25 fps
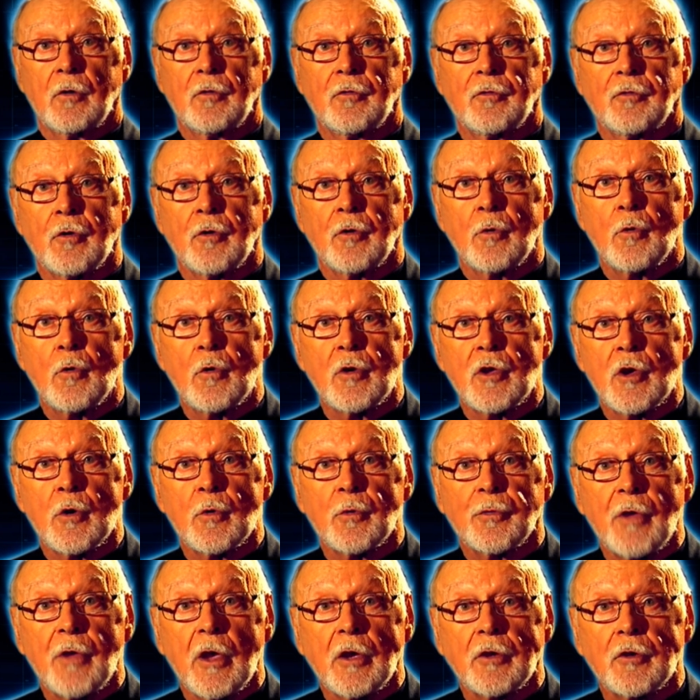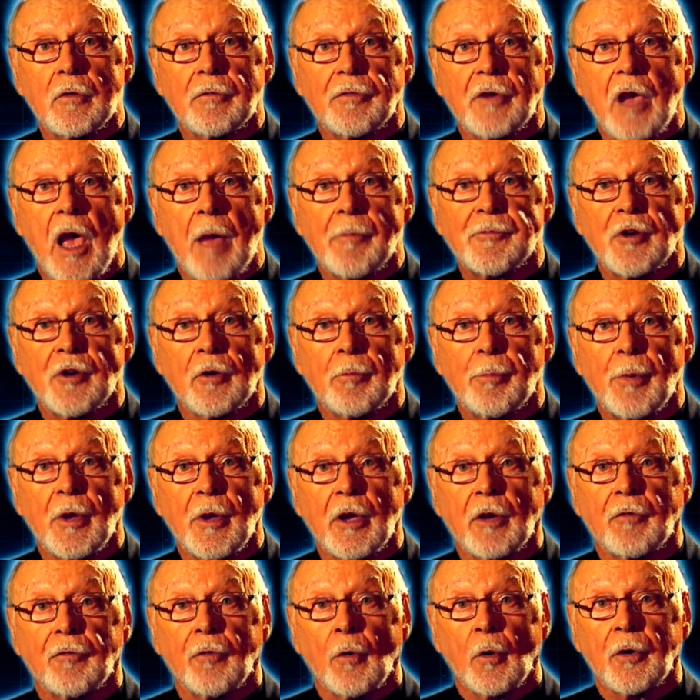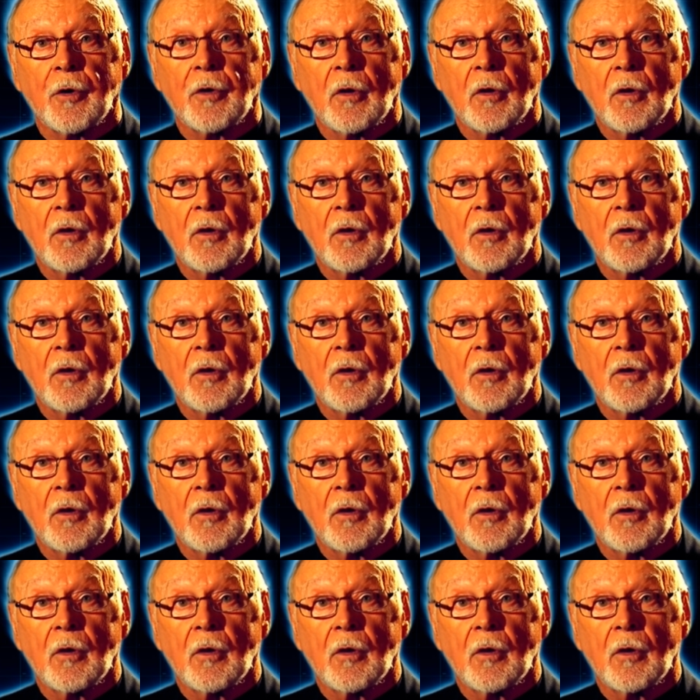Do you think you've captured Bigfoot?